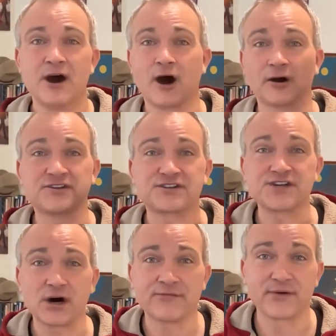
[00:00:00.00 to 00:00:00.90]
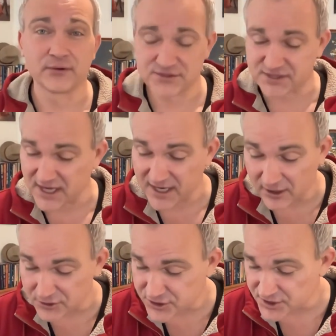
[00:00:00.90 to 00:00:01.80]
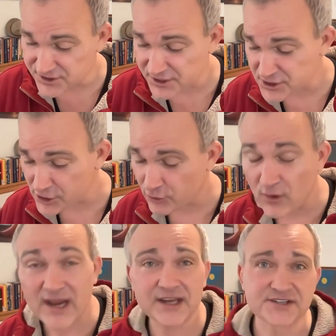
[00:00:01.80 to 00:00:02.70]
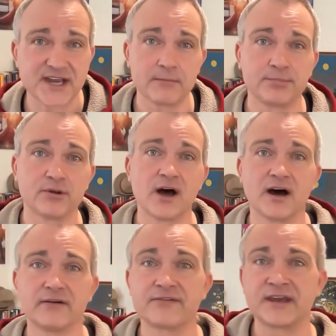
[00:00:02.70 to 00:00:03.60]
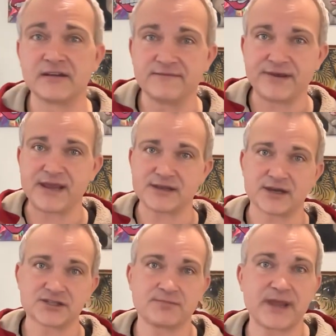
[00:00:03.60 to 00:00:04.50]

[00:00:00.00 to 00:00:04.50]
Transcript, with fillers: Our cell phones the, are just such a great example of convenience,